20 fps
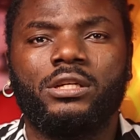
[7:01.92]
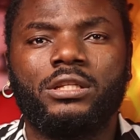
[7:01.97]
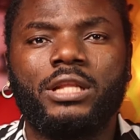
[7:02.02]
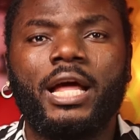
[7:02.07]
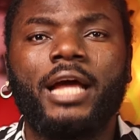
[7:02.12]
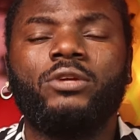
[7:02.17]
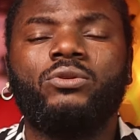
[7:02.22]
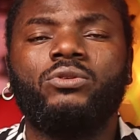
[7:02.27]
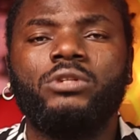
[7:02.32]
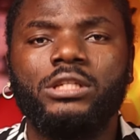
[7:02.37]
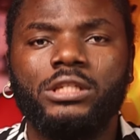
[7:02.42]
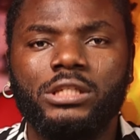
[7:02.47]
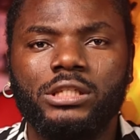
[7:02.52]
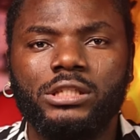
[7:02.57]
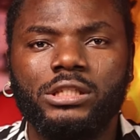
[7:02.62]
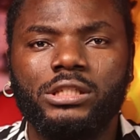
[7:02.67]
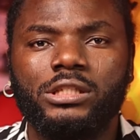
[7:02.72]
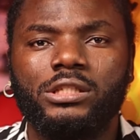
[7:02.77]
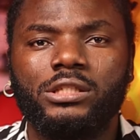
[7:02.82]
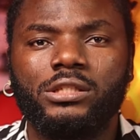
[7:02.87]
that you
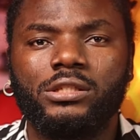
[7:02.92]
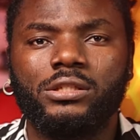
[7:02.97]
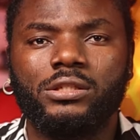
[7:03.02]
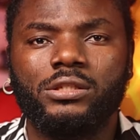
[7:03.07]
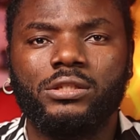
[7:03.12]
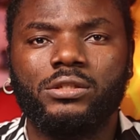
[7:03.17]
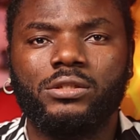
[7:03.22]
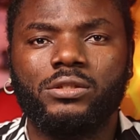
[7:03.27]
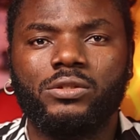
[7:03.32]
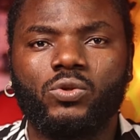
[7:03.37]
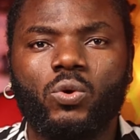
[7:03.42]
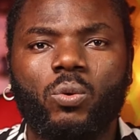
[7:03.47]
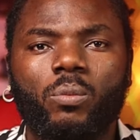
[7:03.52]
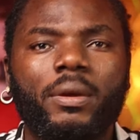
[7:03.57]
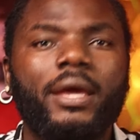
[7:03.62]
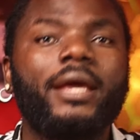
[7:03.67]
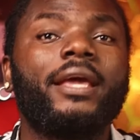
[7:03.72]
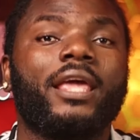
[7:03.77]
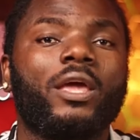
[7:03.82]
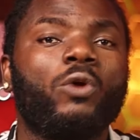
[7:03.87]
need to
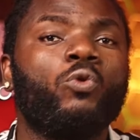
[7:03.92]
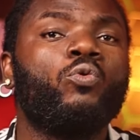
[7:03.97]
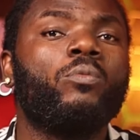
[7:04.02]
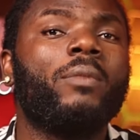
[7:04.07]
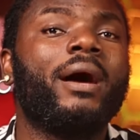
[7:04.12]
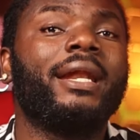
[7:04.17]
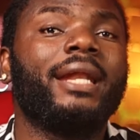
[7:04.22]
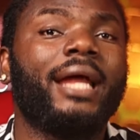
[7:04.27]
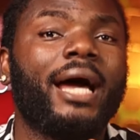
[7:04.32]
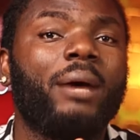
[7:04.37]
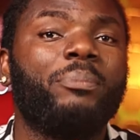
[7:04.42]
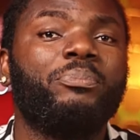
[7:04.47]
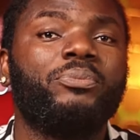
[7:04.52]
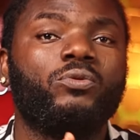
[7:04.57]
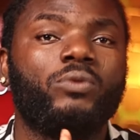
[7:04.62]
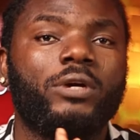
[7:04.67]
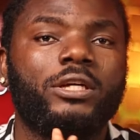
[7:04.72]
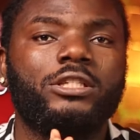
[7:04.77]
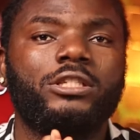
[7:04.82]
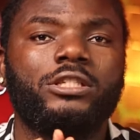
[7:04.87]
make a woman happy when